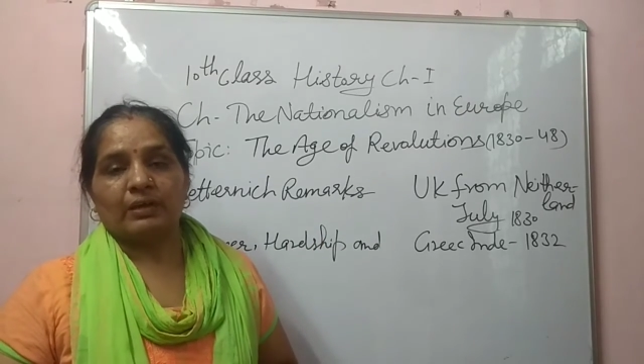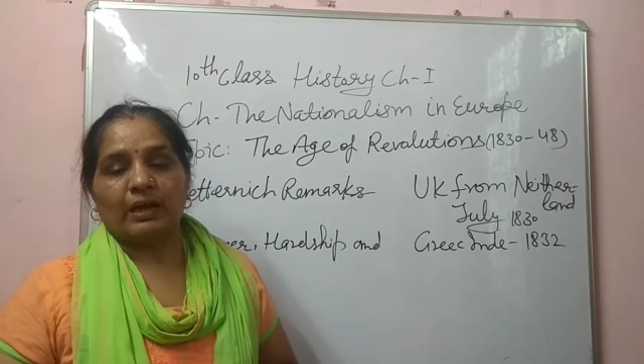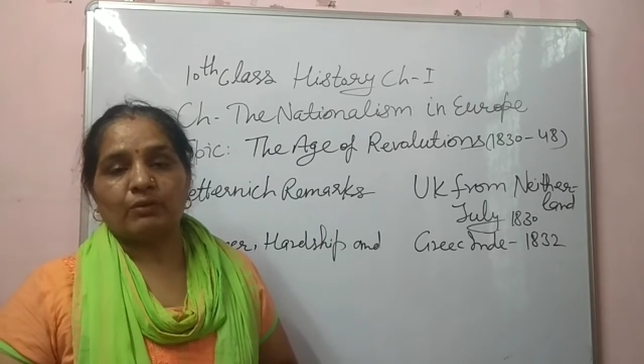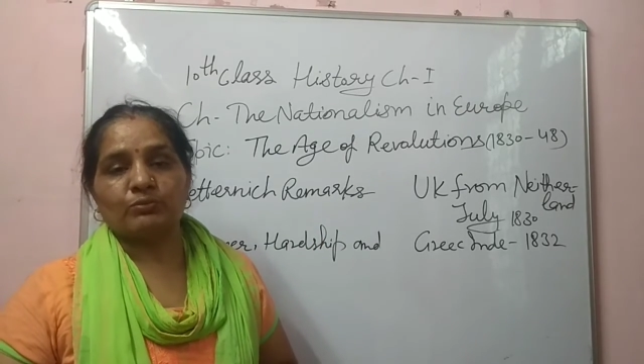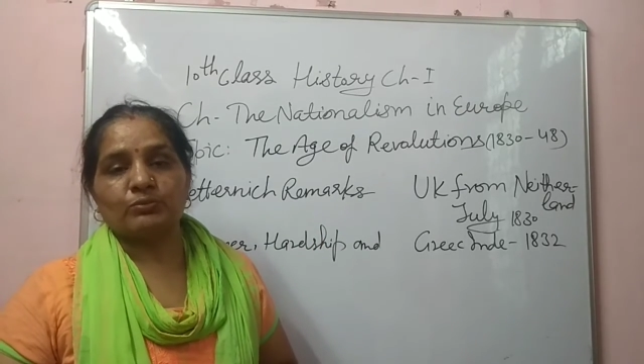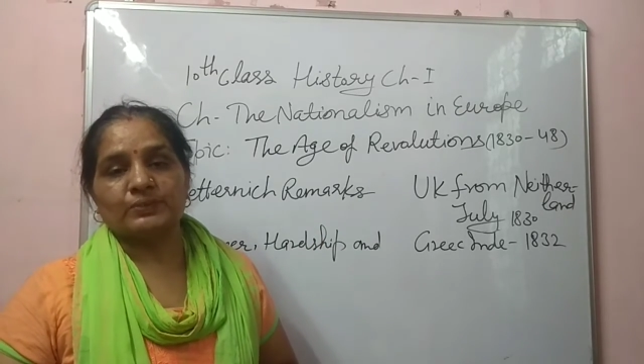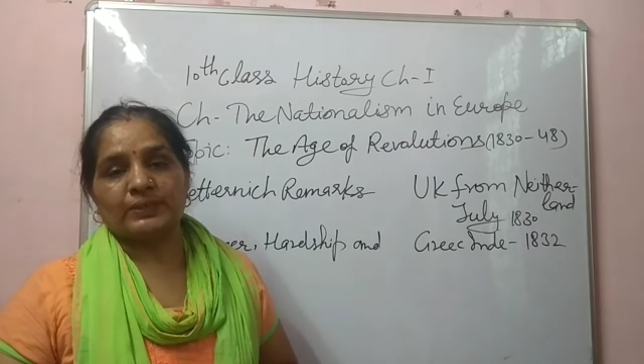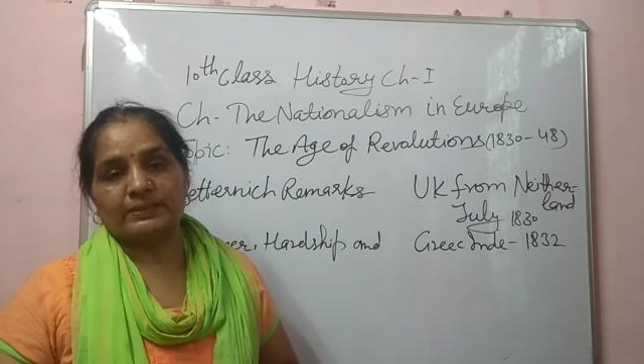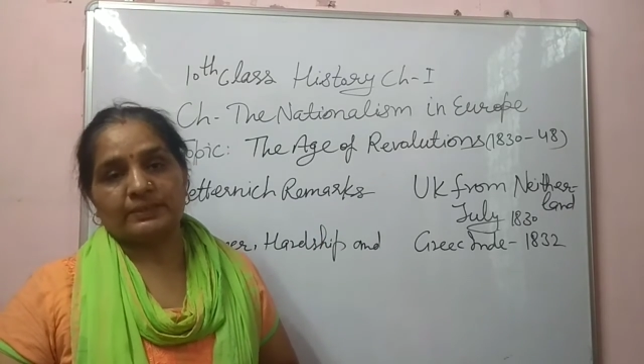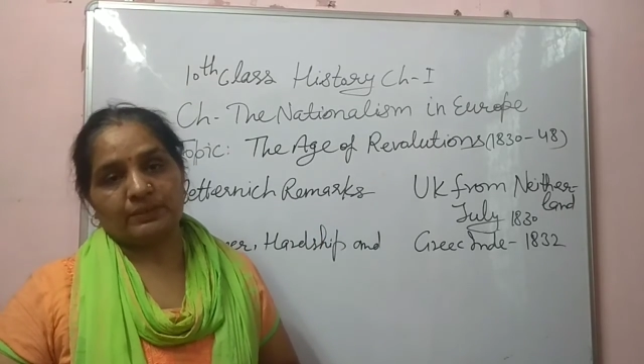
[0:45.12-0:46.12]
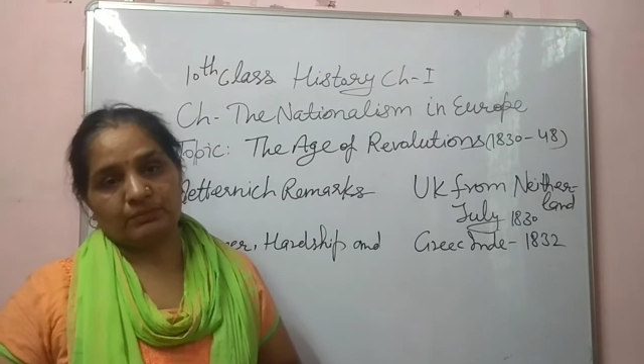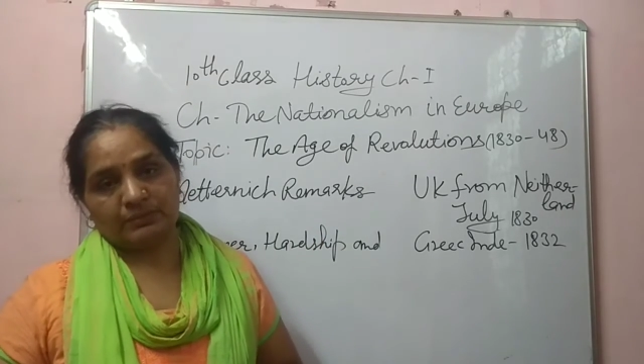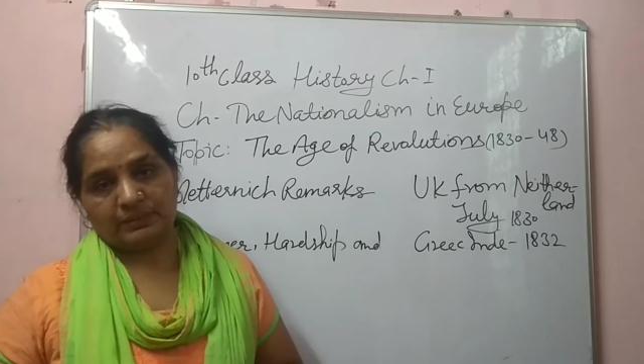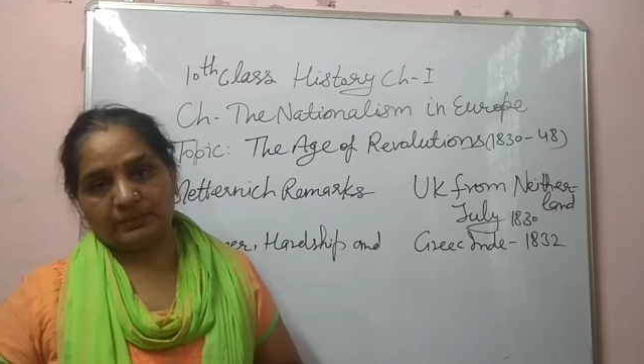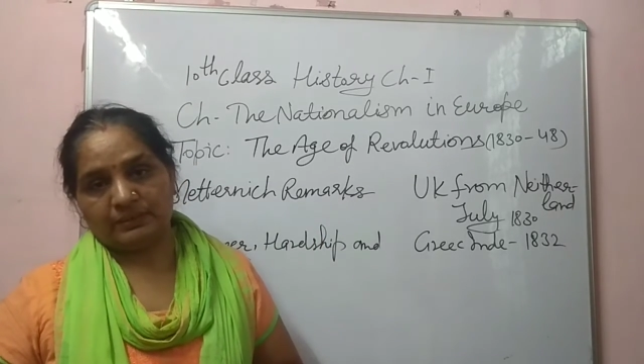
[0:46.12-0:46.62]
how to change the
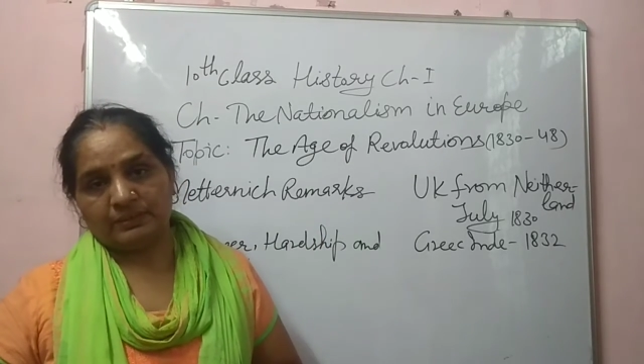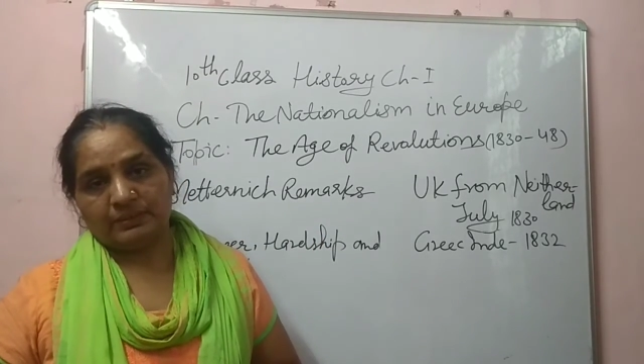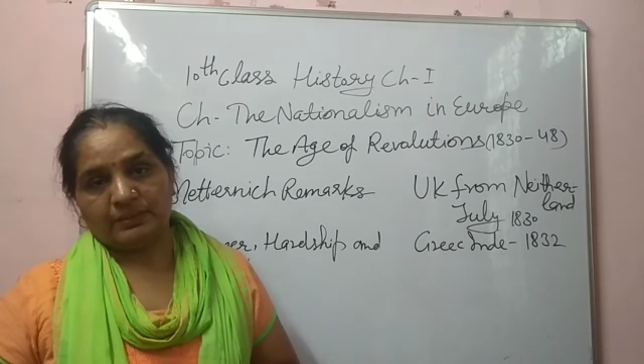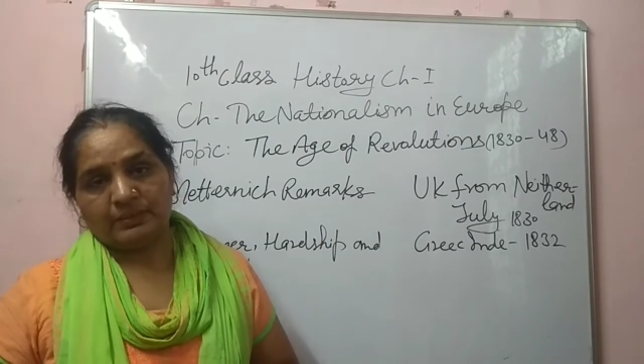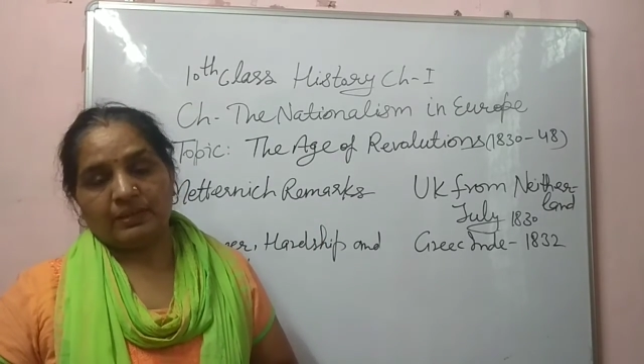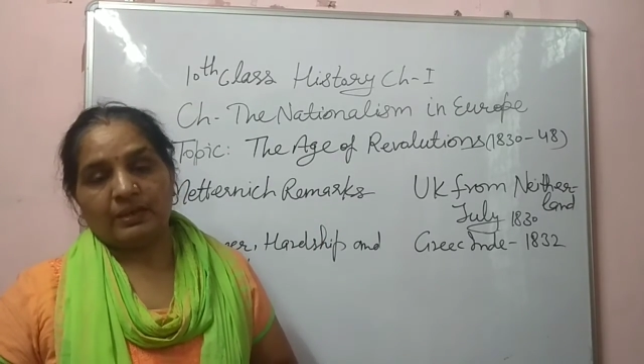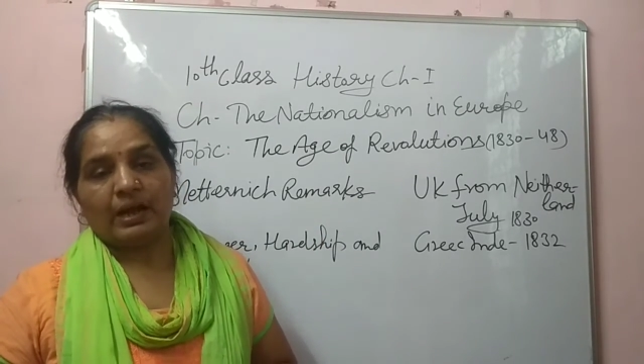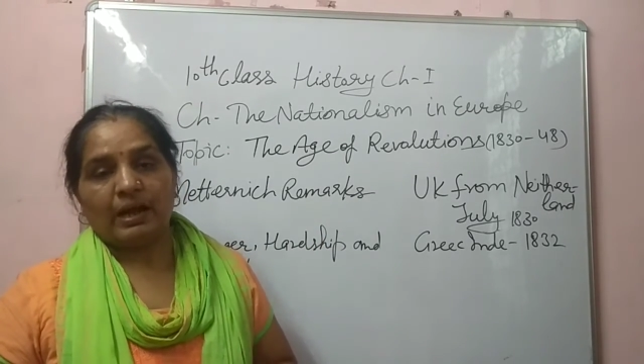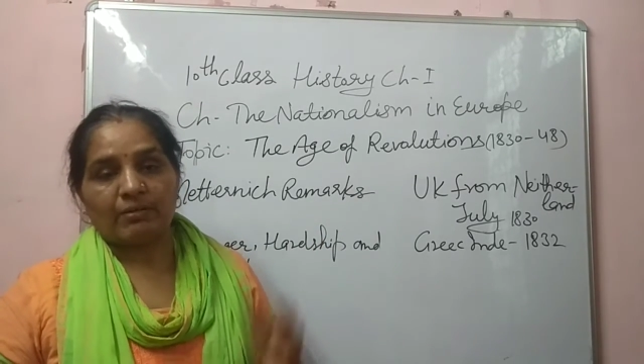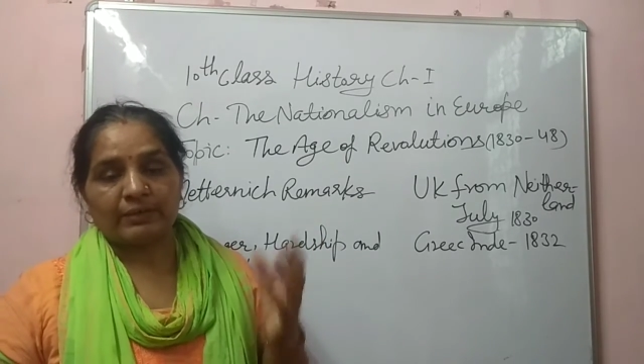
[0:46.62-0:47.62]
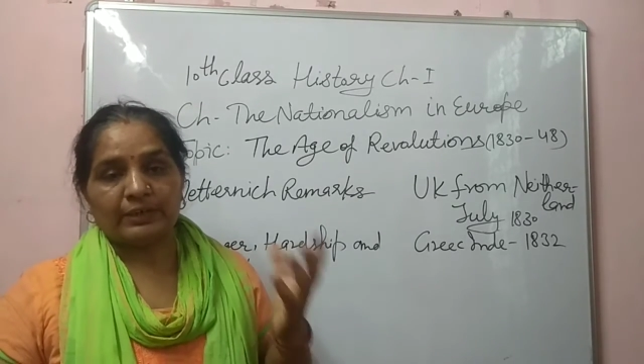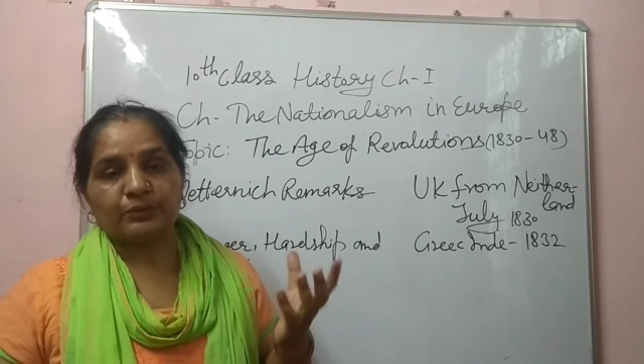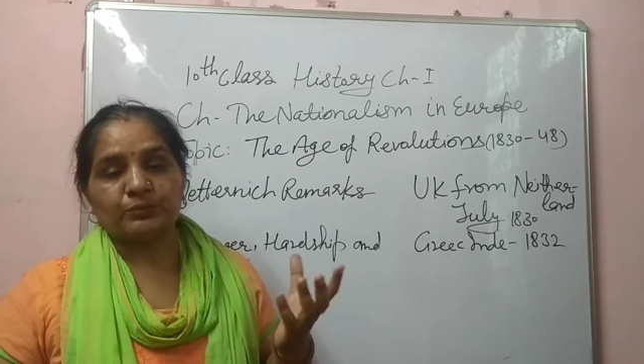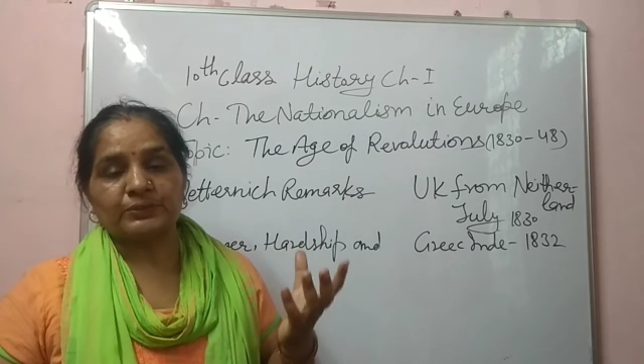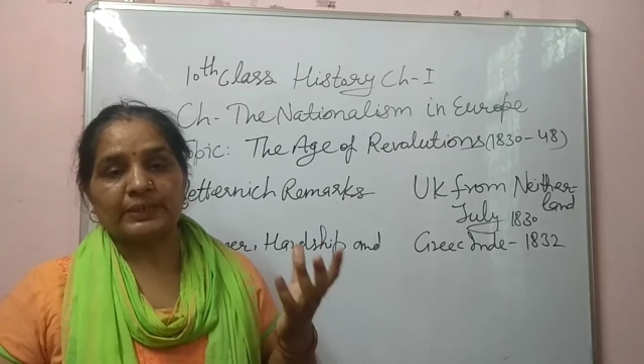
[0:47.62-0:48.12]
ruler, how
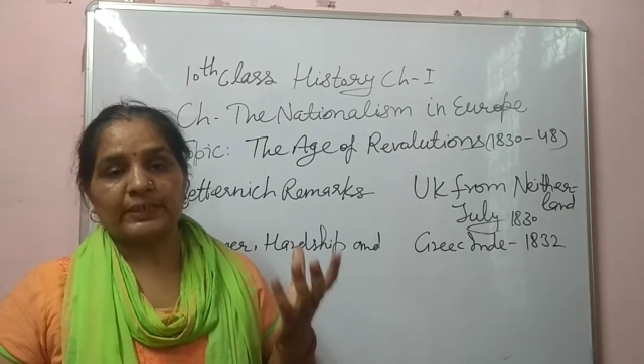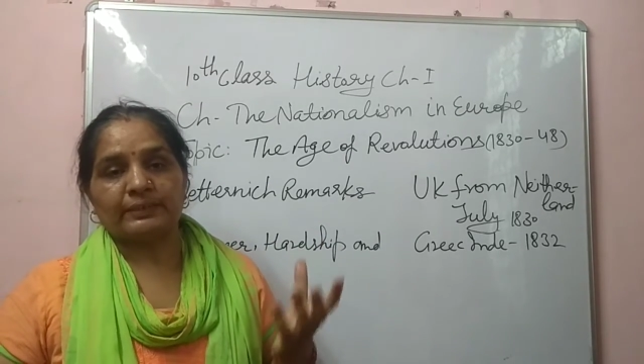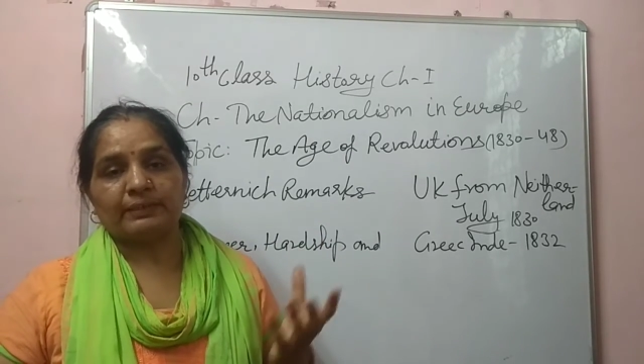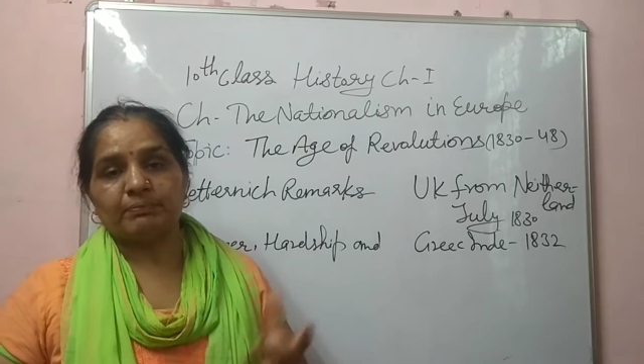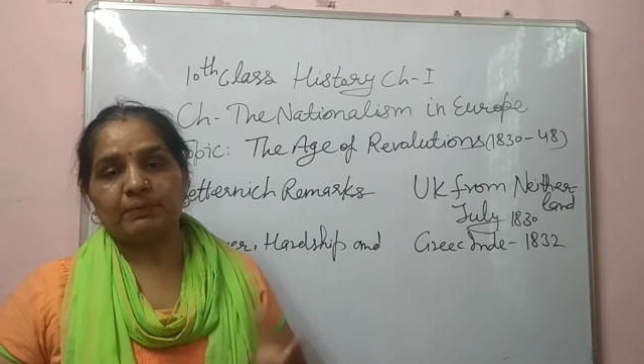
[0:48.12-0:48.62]
can to share the